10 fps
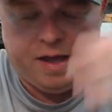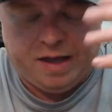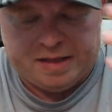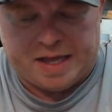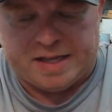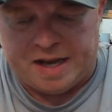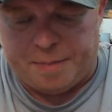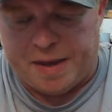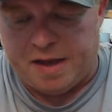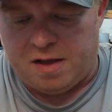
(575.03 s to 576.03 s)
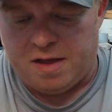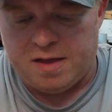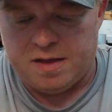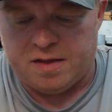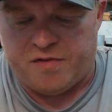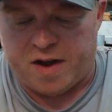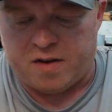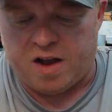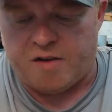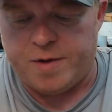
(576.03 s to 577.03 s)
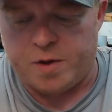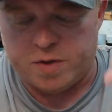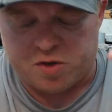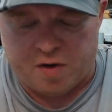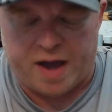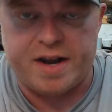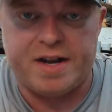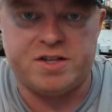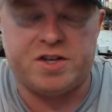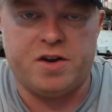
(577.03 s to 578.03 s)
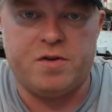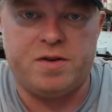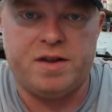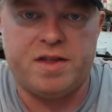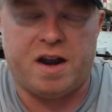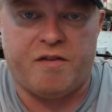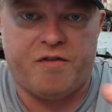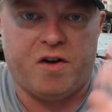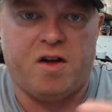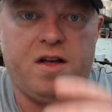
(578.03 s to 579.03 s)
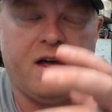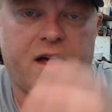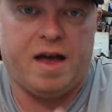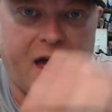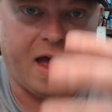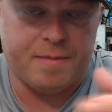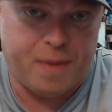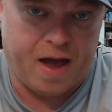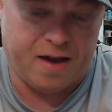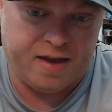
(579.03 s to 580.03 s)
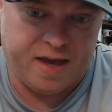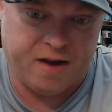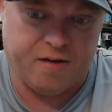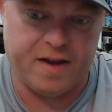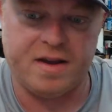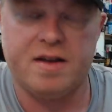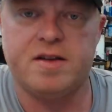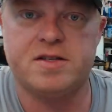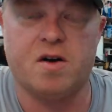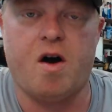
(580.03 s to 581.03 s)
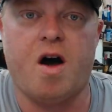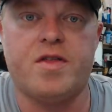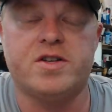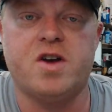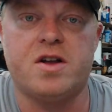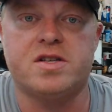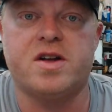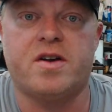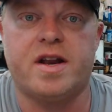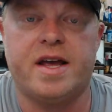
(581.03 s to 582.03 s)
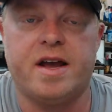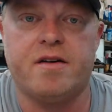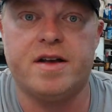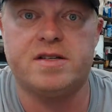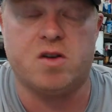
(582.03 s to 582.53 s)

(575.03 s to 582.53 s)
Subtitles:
They did appeal. The federal government, it was granted in June that a full en banc hearing, so all the judges are going to hear it.